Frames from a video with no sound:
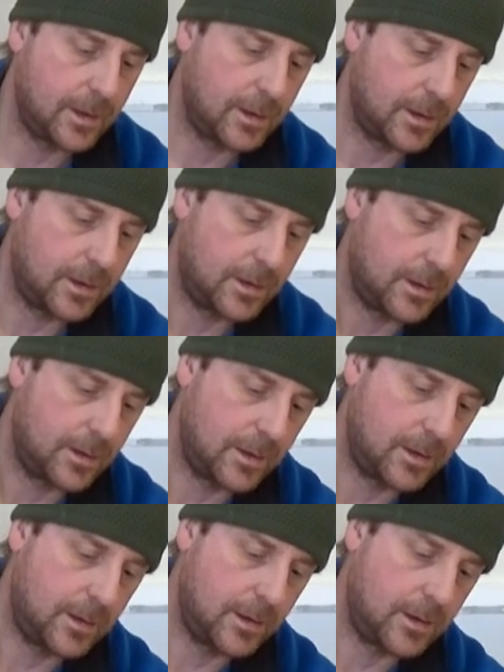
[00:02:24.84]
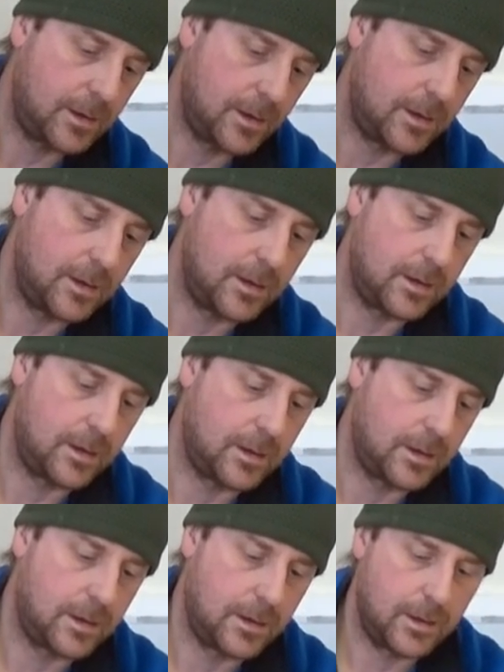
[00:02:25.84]

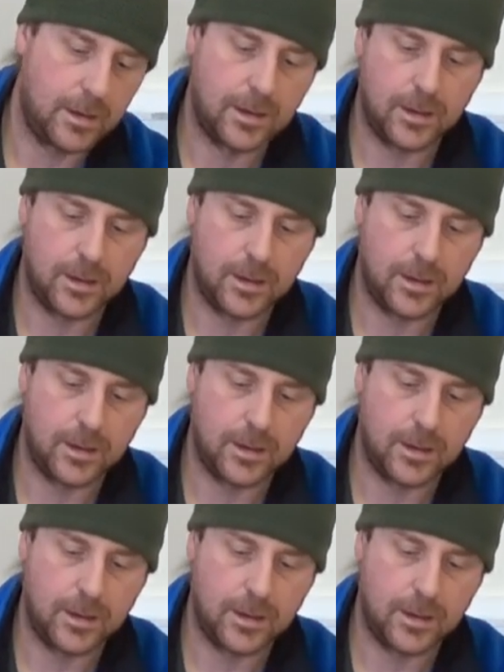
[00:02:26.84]
Nobody speaks.